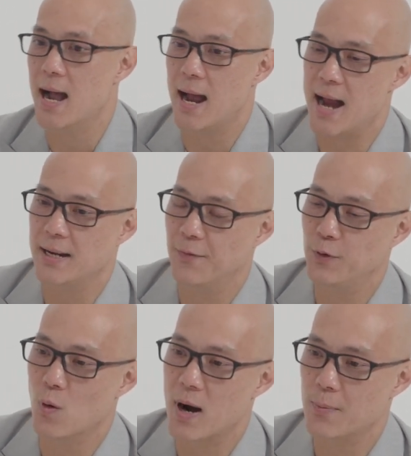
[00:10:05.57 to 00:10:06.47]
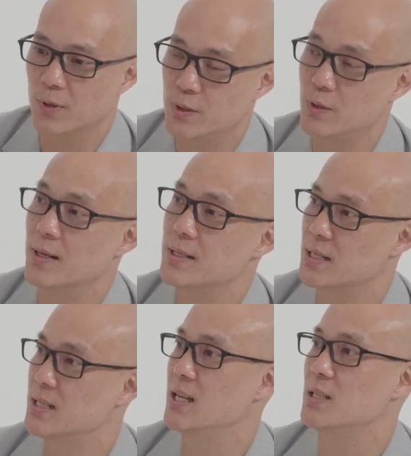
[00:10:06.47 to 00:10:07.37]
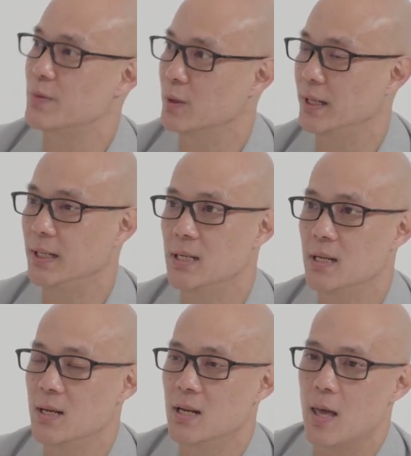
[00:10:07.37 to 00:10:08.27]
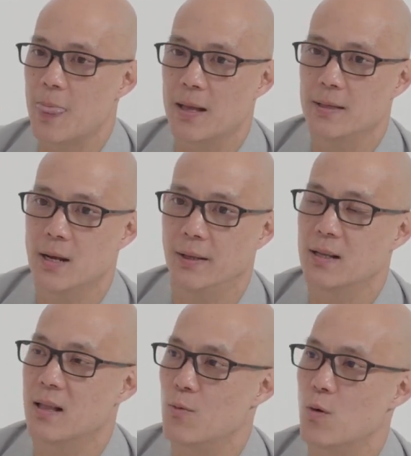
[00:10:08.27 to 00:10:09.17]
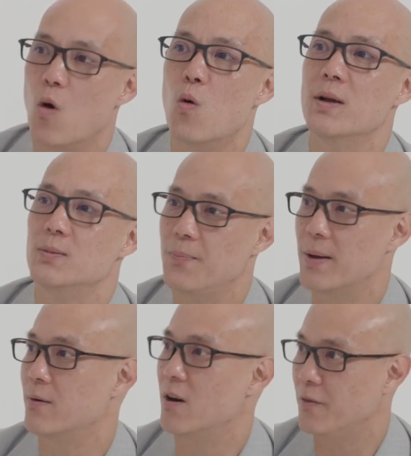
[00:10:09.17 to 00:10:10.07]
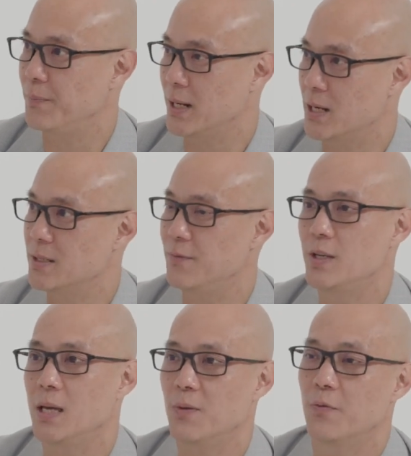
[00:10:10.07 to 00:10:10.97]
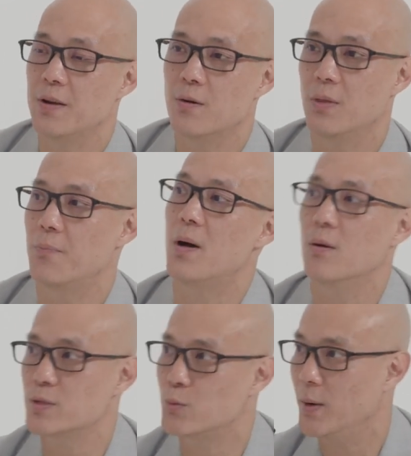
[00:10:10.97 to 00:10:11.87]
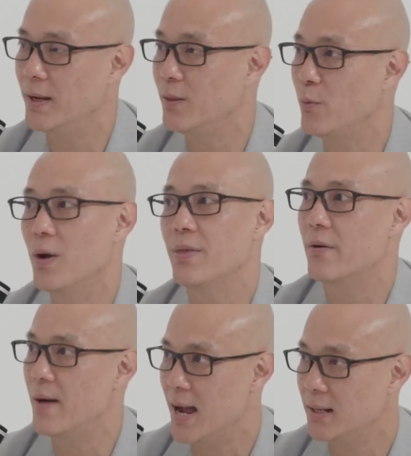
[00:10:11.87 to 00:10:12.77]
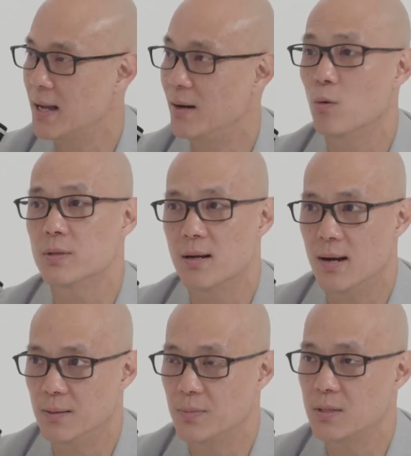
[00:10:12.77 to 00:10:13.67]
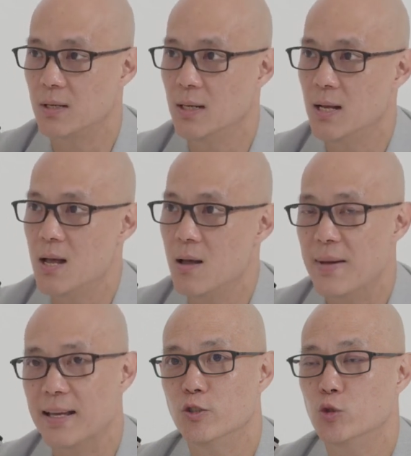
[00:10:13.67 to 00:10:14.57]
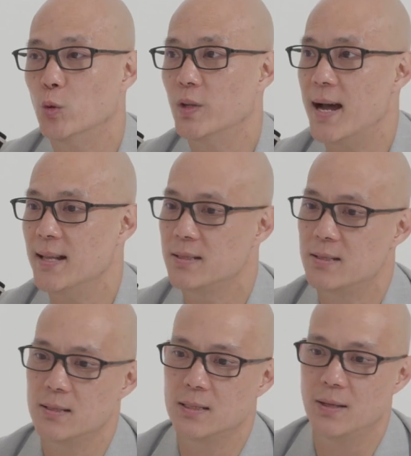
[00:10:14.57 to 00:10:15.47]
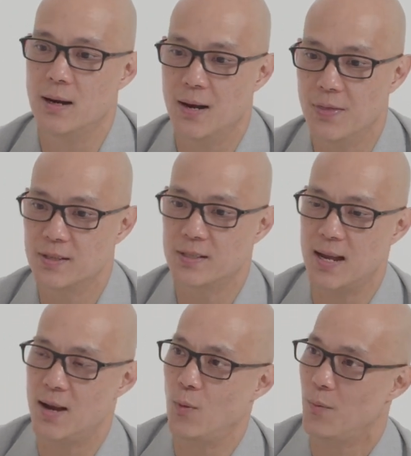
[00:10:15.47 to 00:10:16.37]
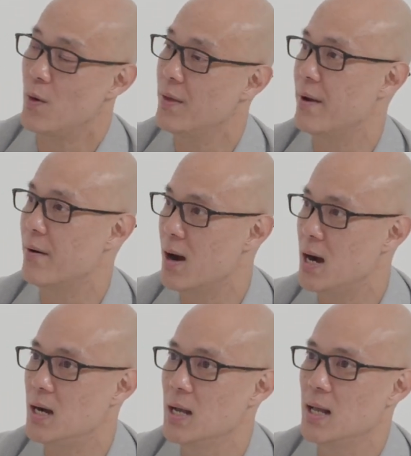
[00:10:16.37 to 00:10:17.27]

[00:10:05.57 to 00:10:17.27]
And if you are able to do that successfully, yeah, the client will always be better off, because if you keep the finger on the pulse with where they're at all times, making sure that they understand where they are,